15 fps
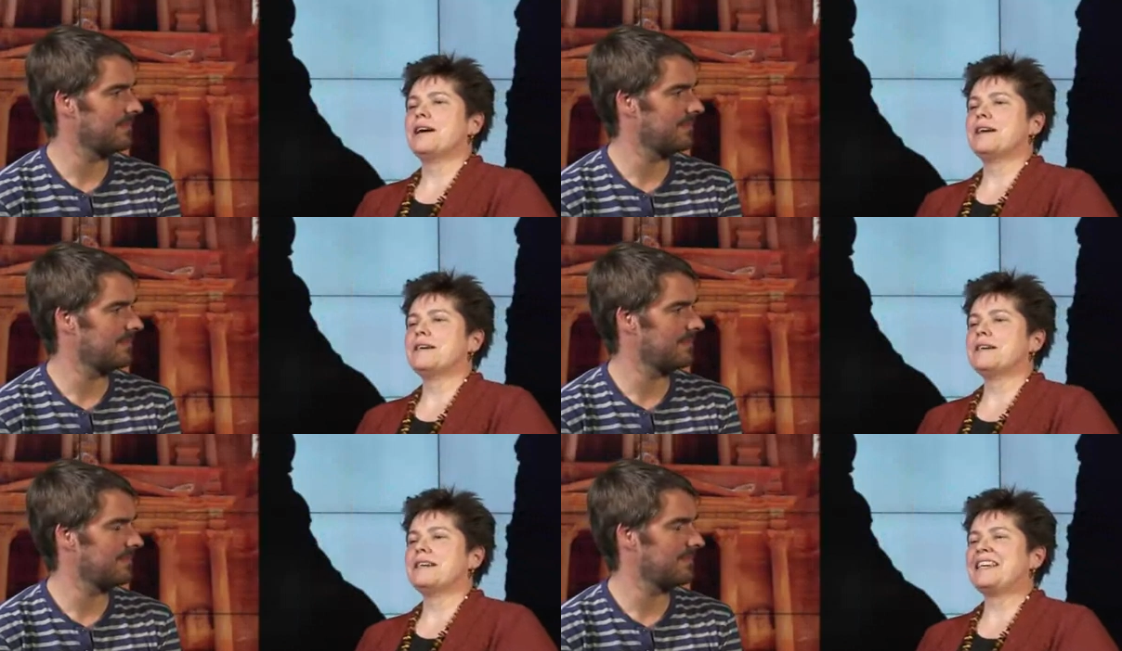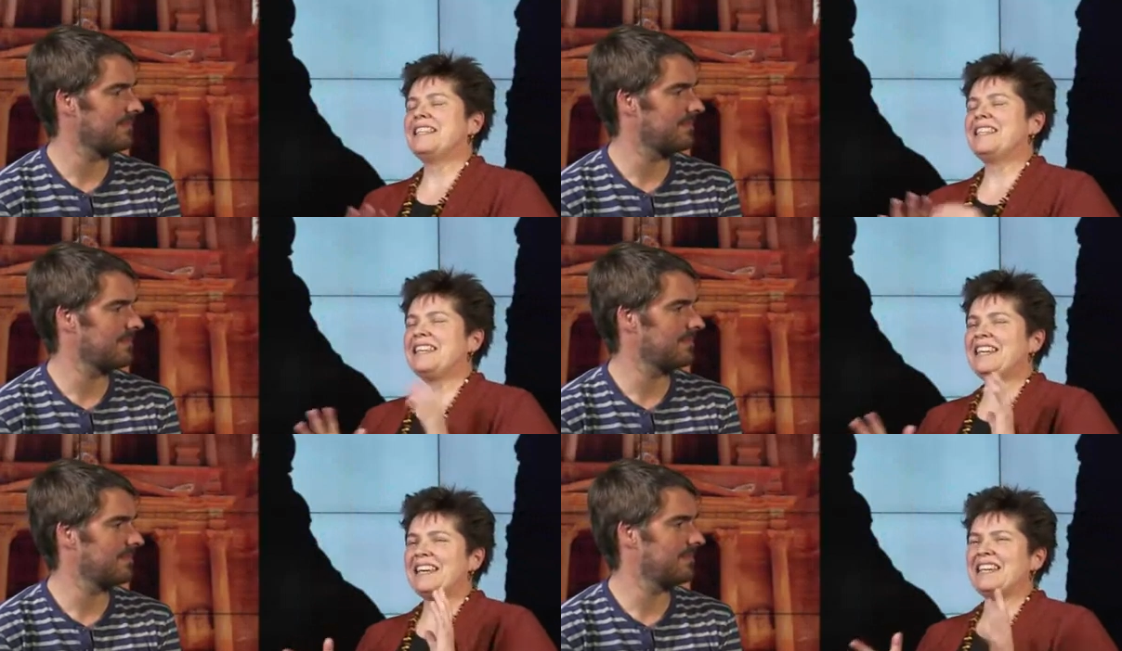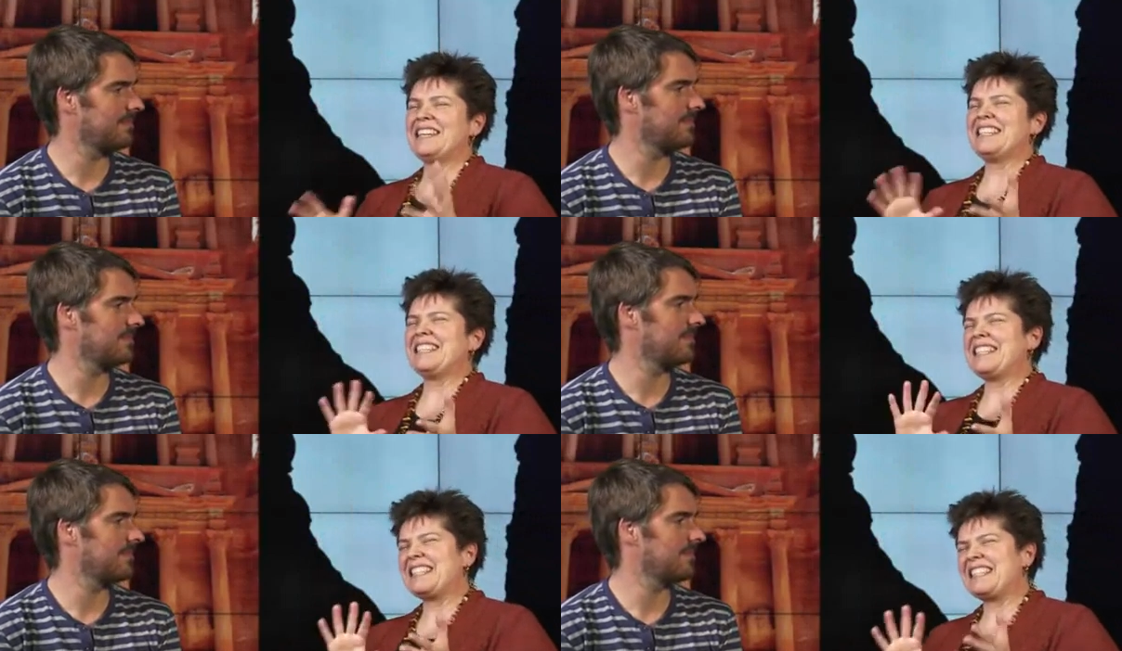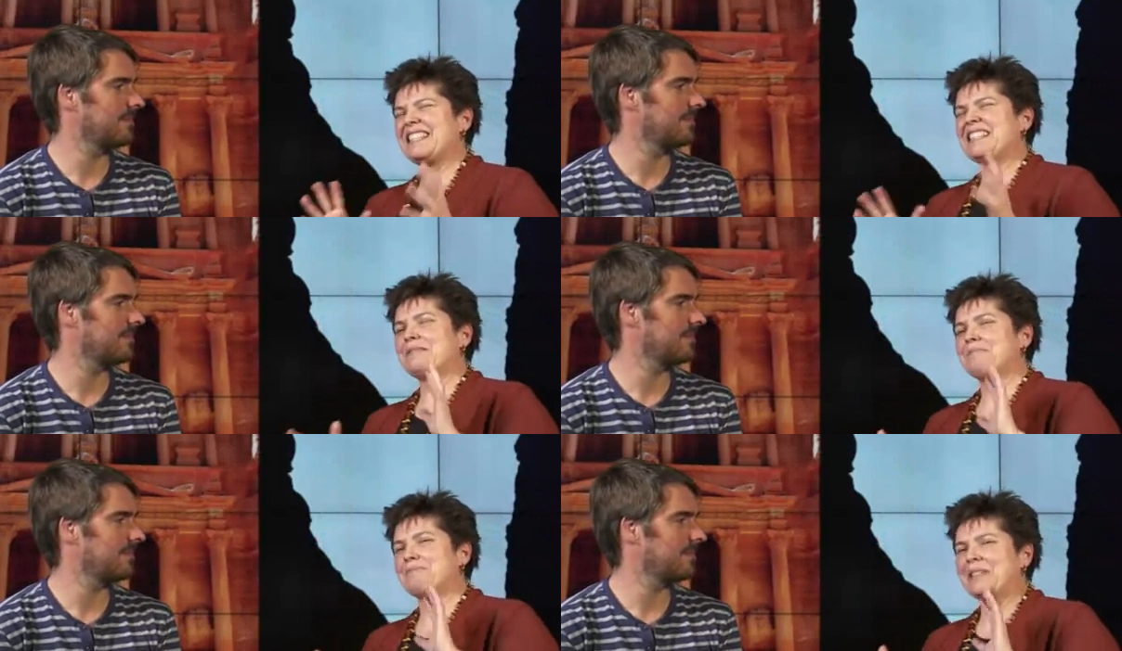Speaker 1: Uh, in the
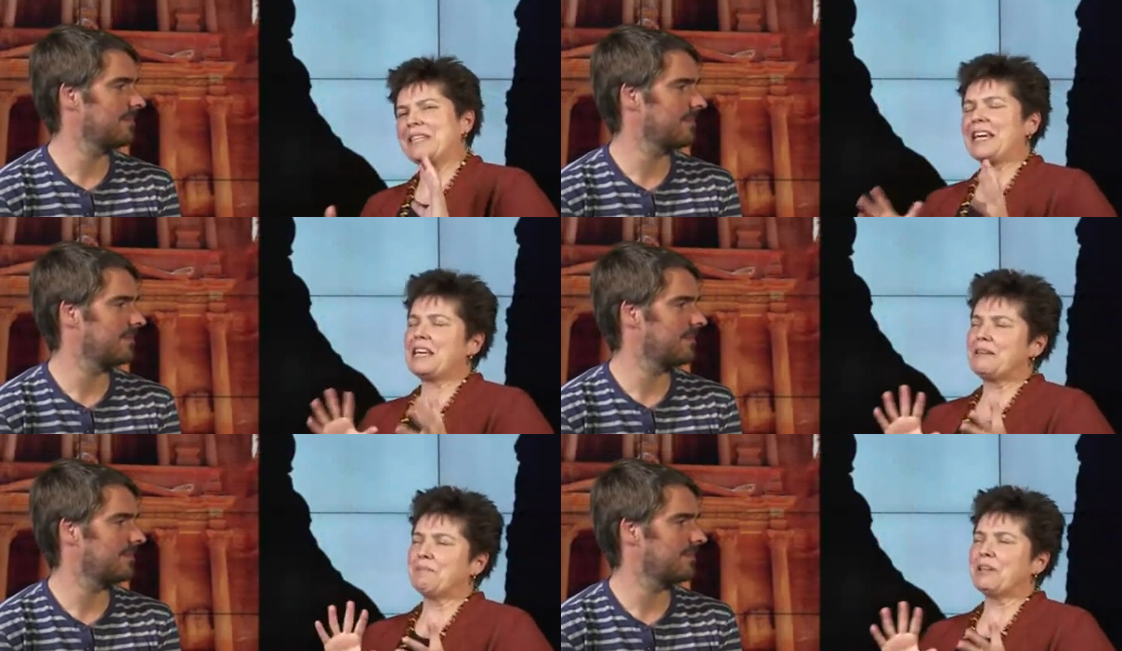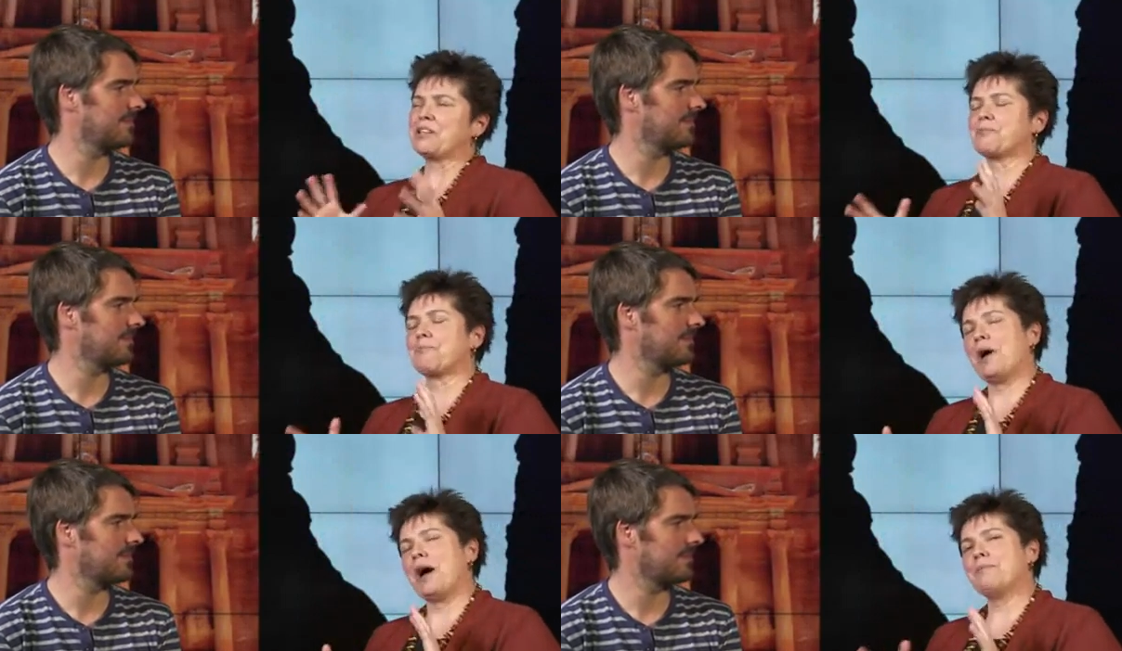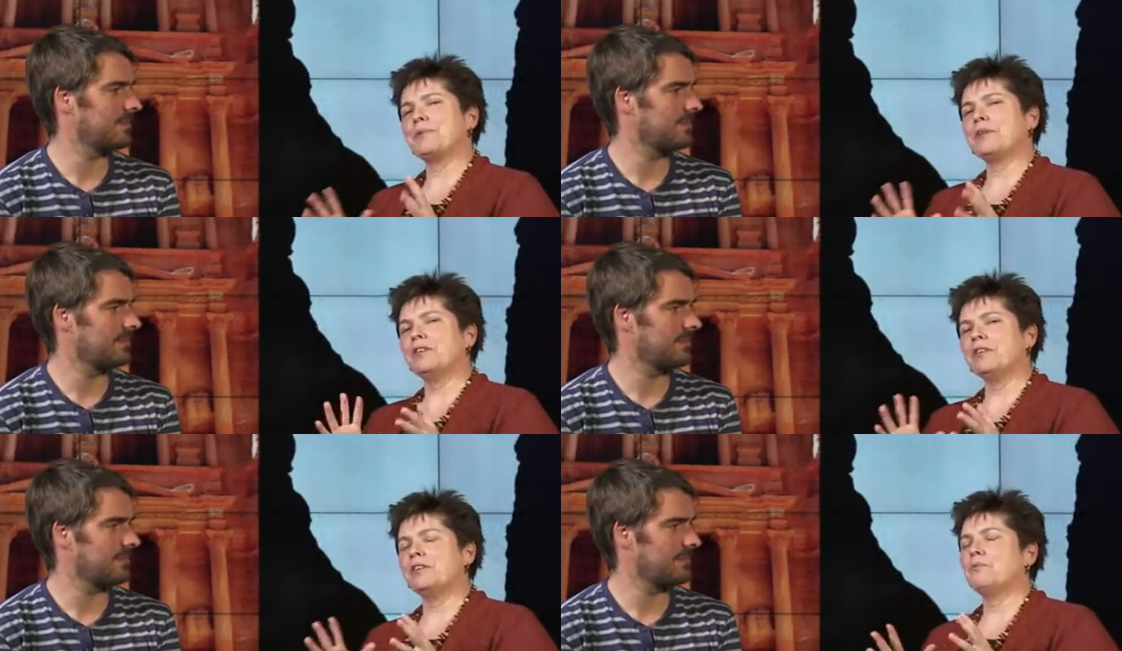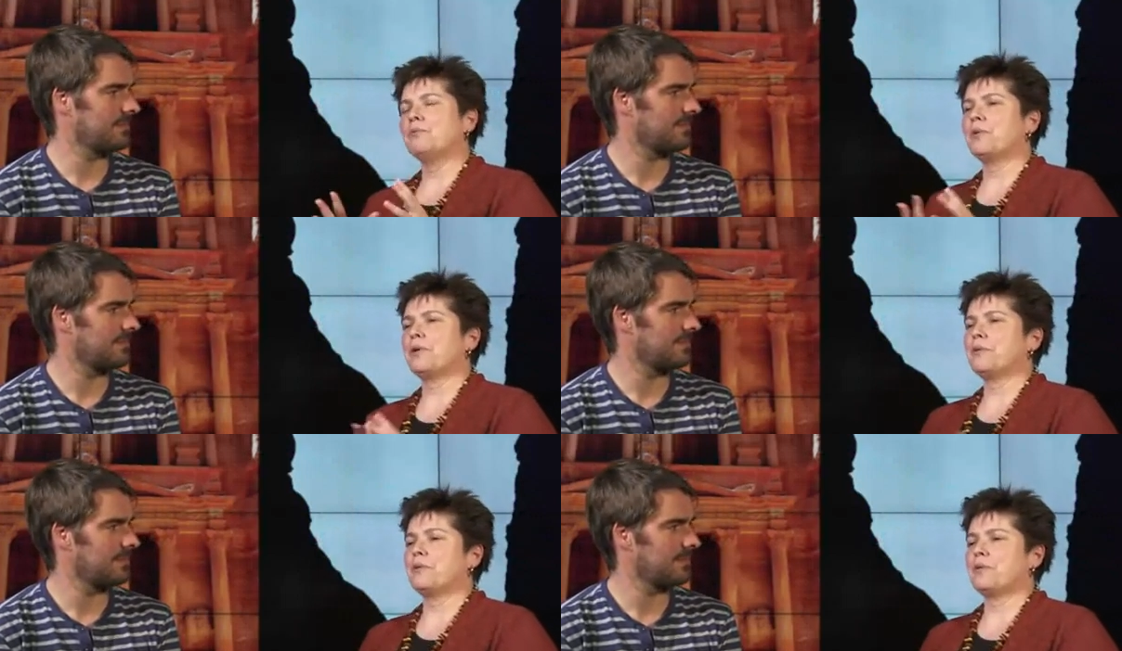this became less popular
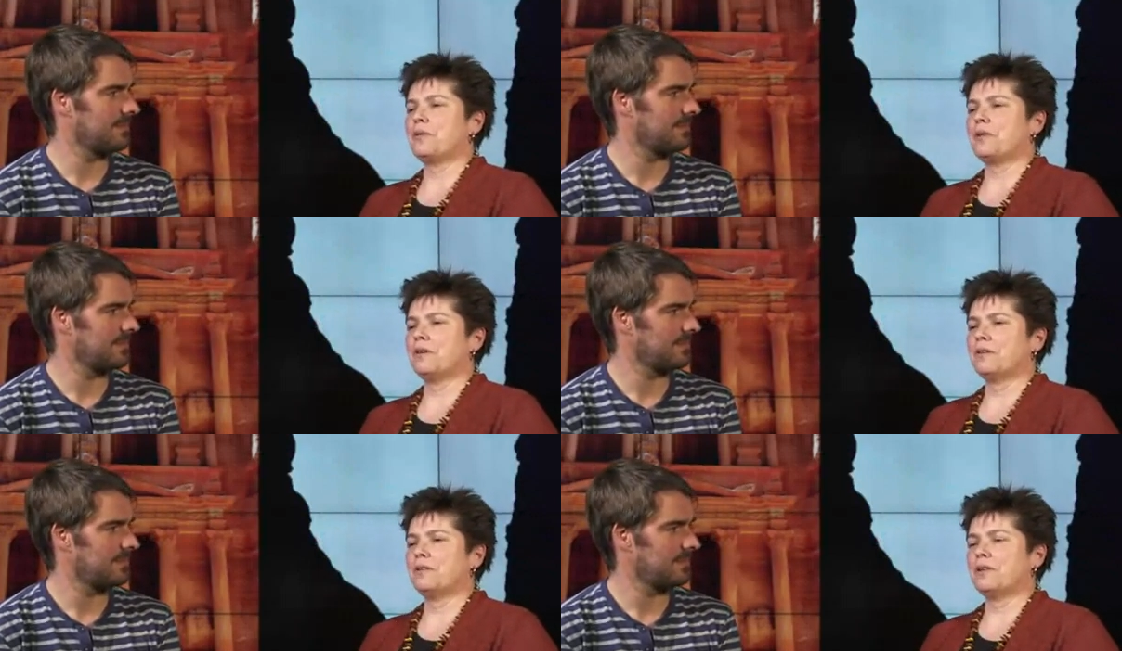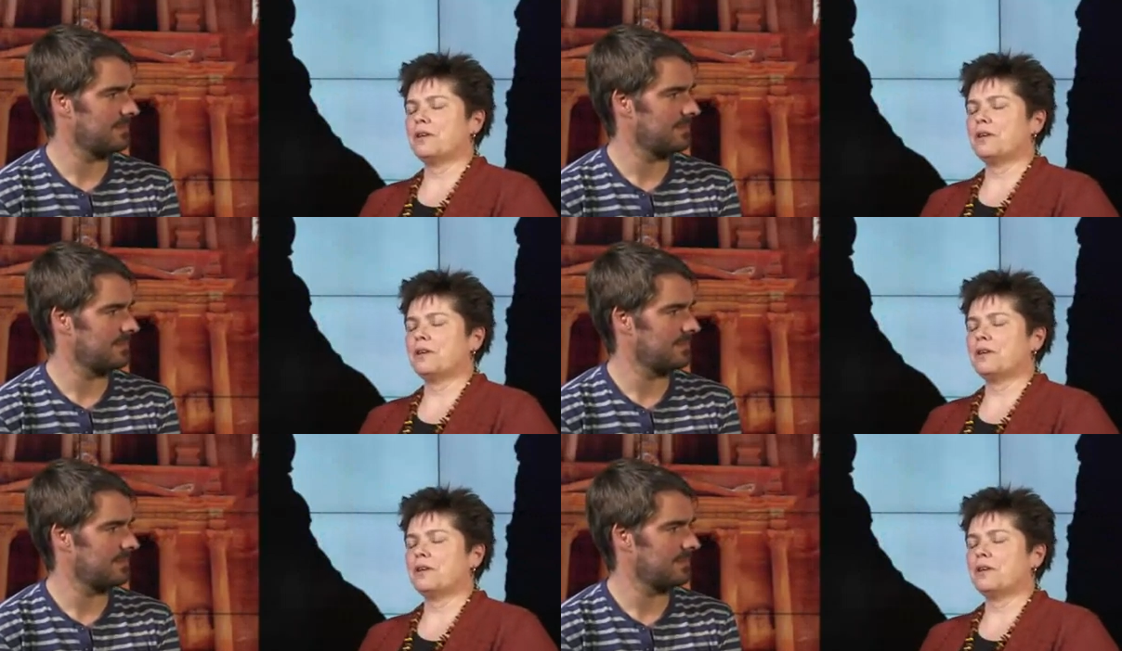with the,